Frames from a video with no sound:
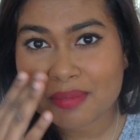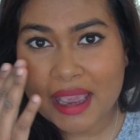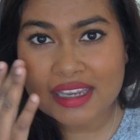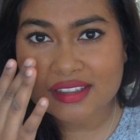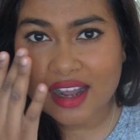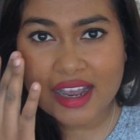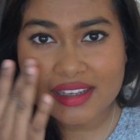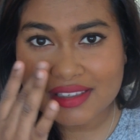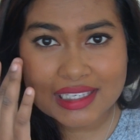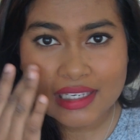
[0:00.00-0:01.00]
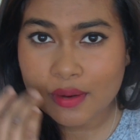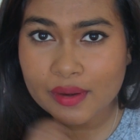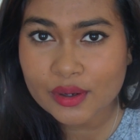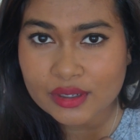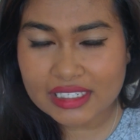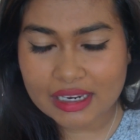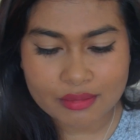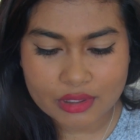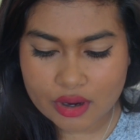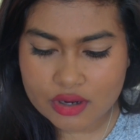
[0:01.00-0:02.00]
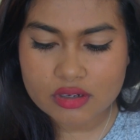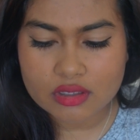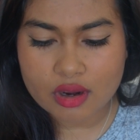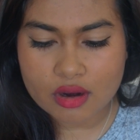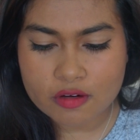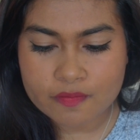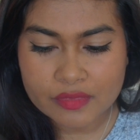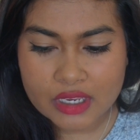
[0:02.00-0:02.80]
panda eyes thing going on down below. So